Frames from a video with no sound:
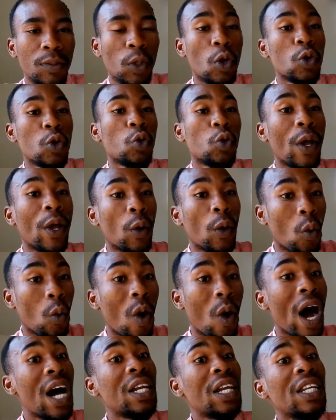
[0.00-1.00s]
Because
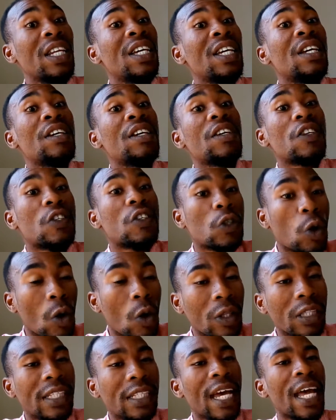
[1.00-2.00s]
when one is
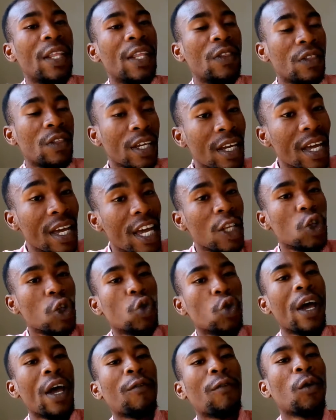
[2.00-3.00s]
content
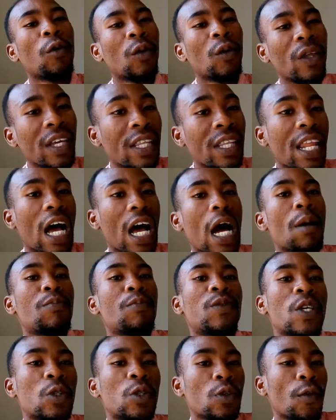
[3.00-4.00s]
and joyful in the
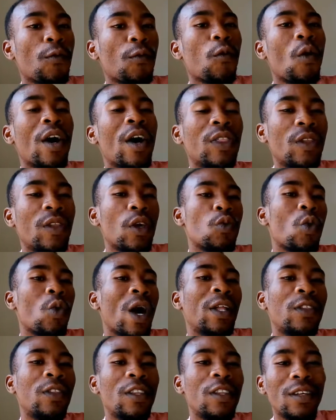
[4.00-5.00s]
absence of what they
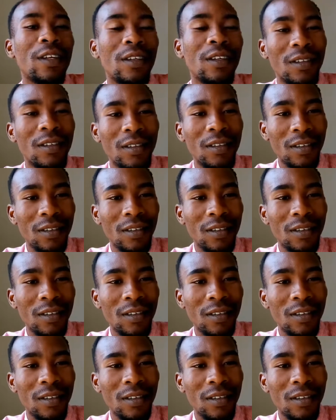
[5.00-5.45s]
want,